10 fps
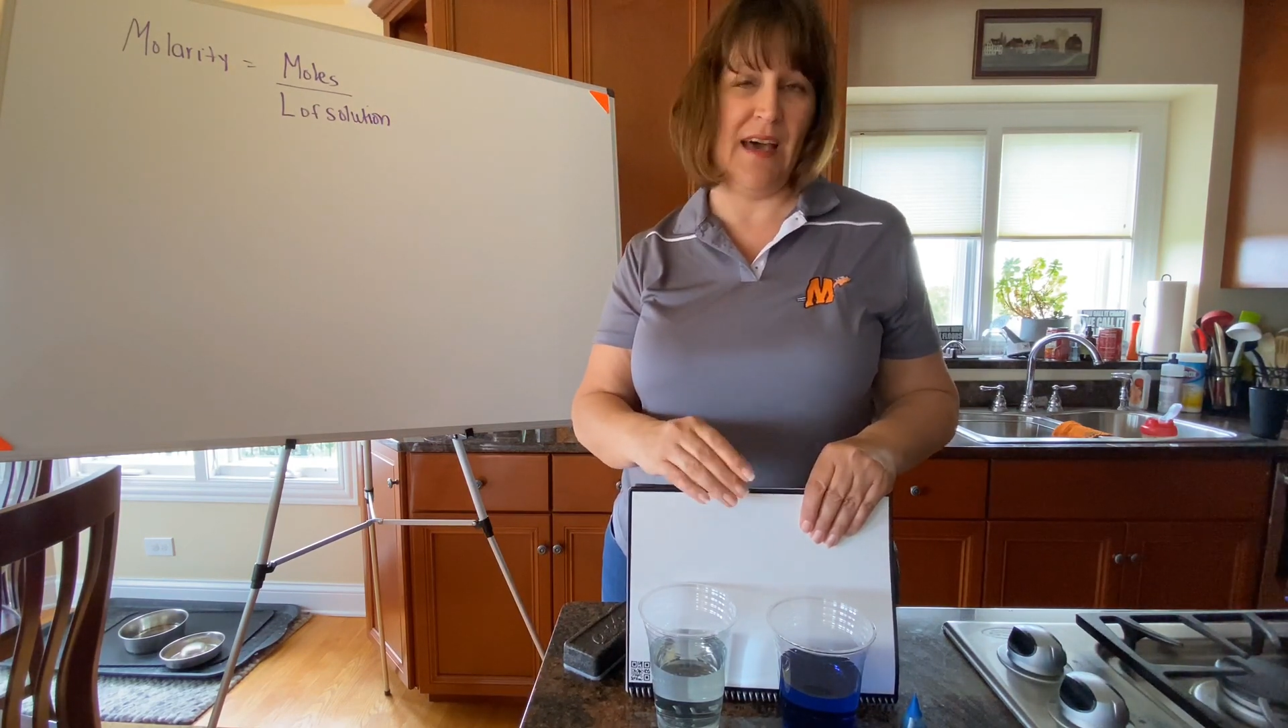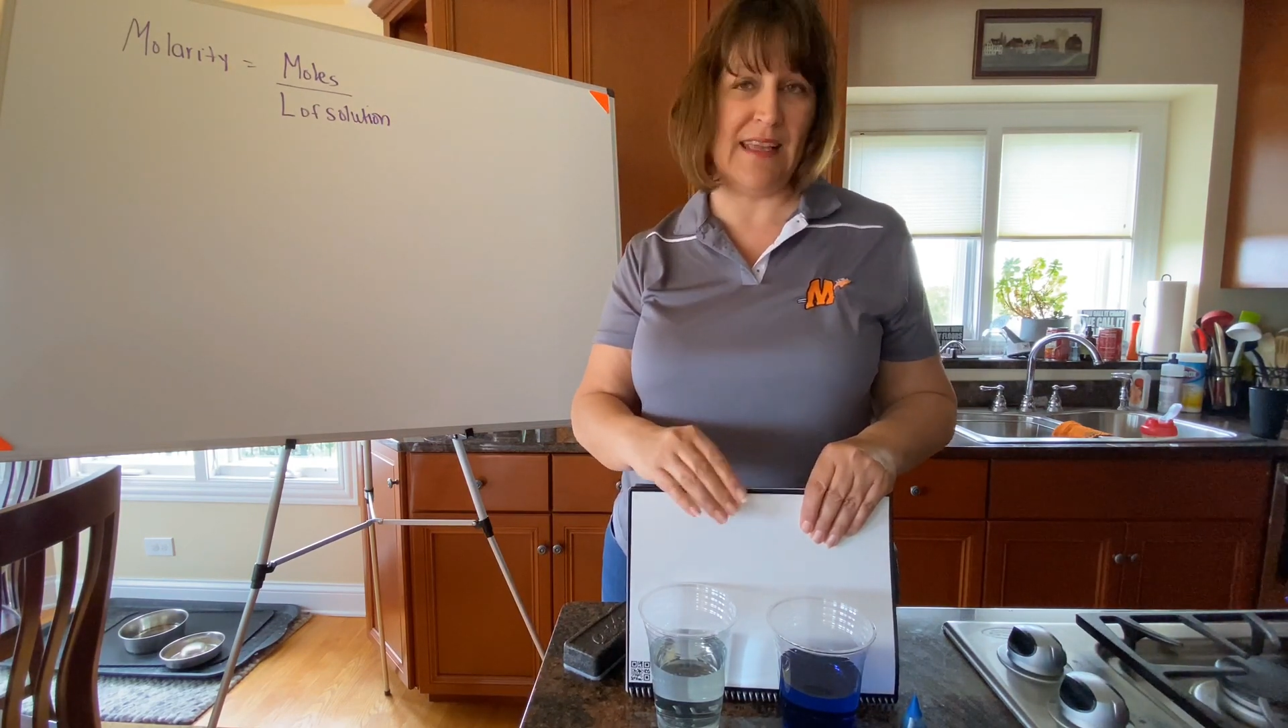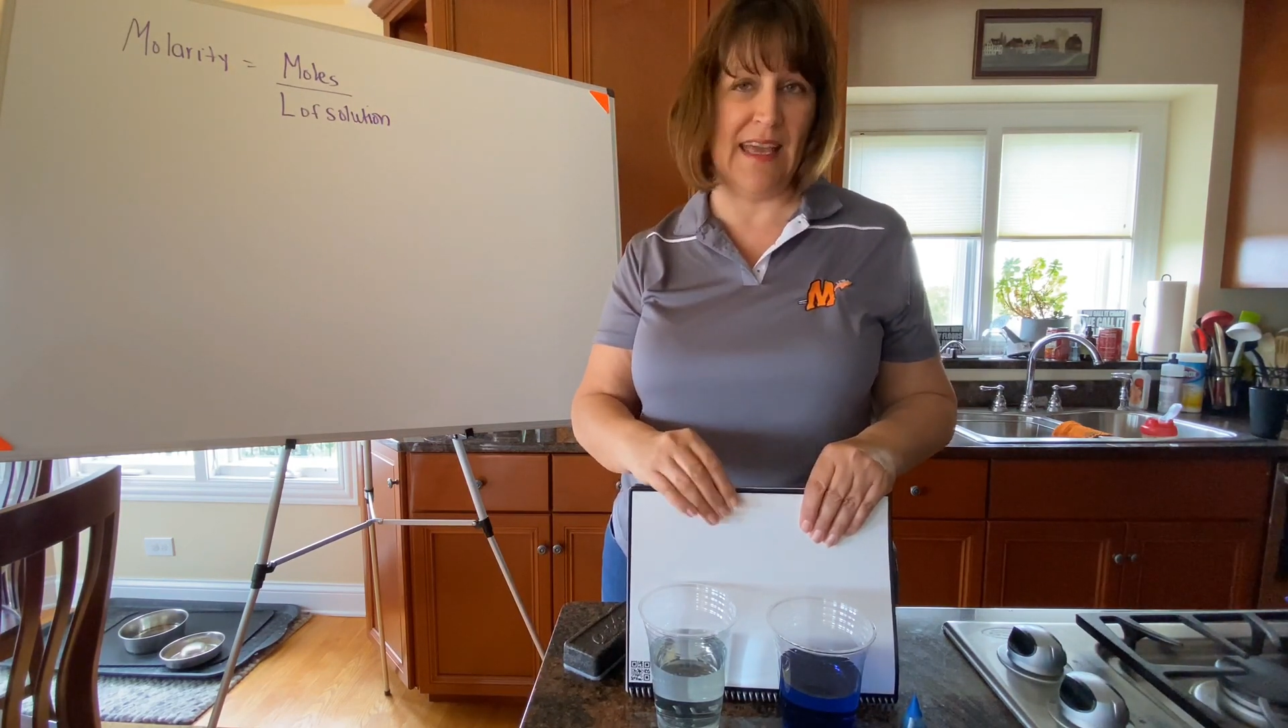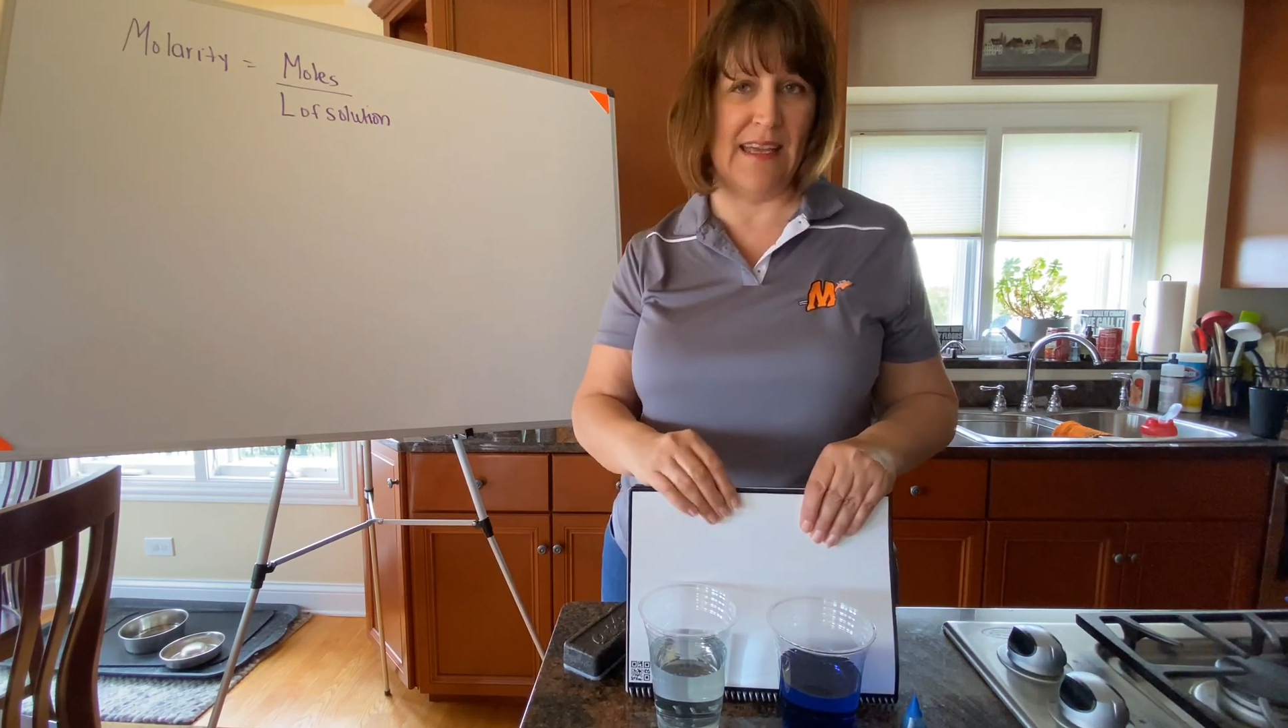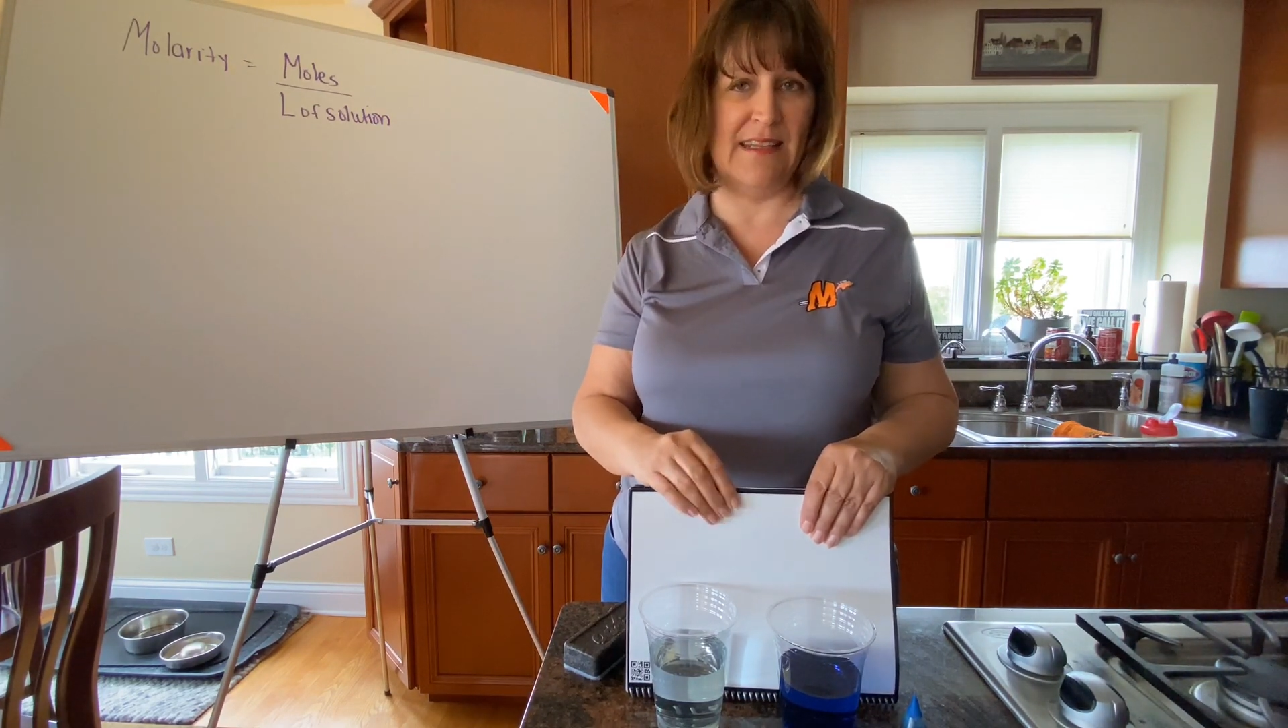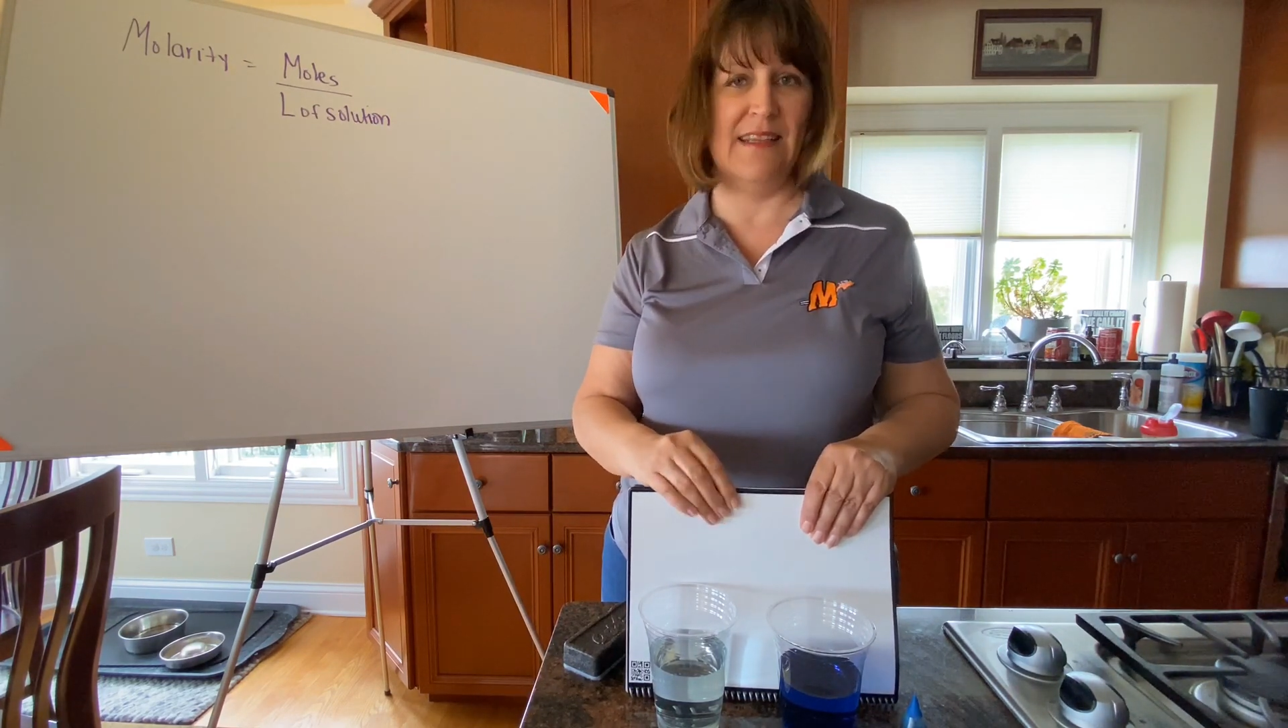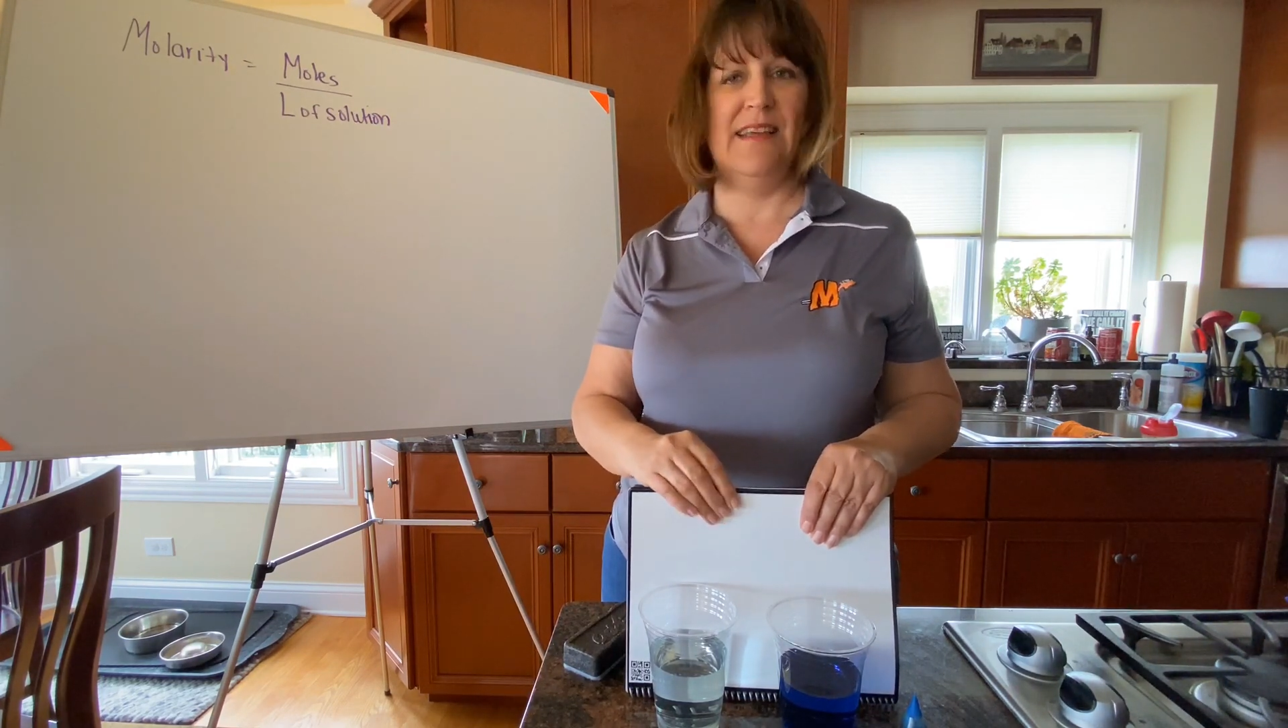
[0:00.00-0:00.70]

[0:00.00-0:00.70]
Again,